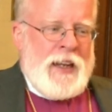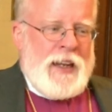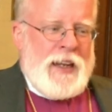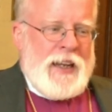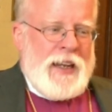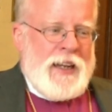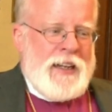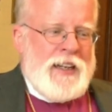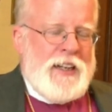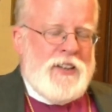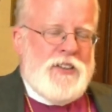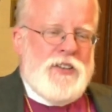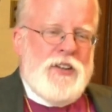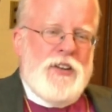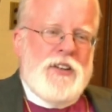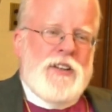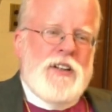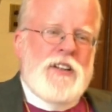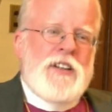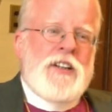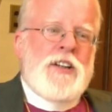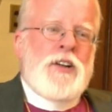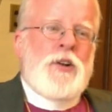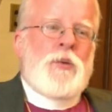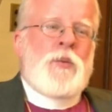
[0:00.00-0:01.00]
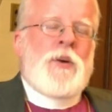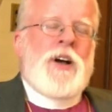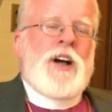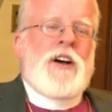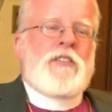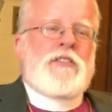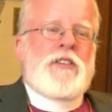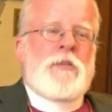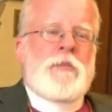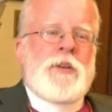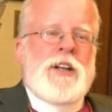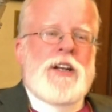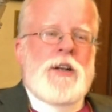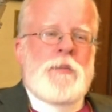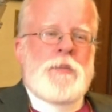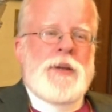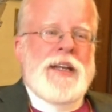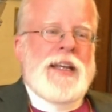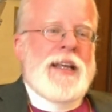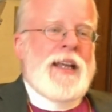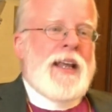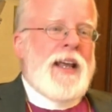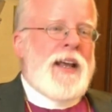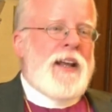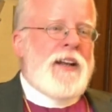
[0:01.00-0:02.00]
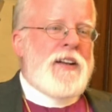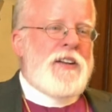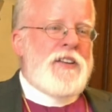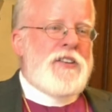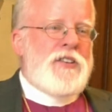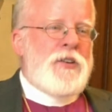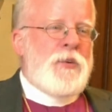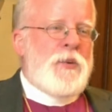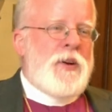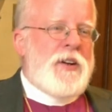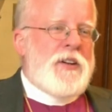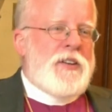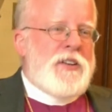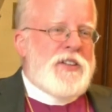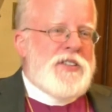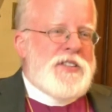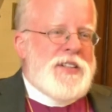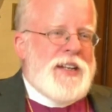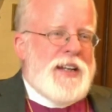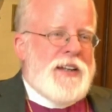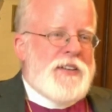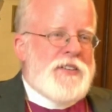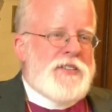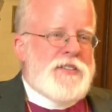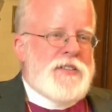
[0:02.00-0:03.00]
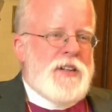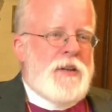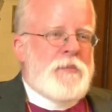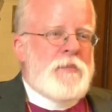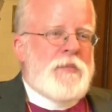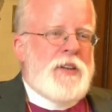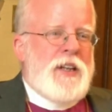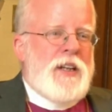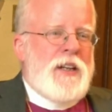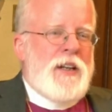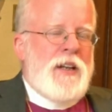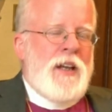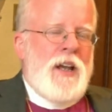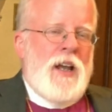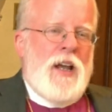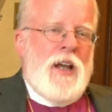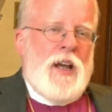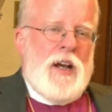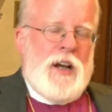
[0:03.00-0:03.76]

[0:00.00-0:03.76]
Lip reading: And it took a little while for me to begin to understand something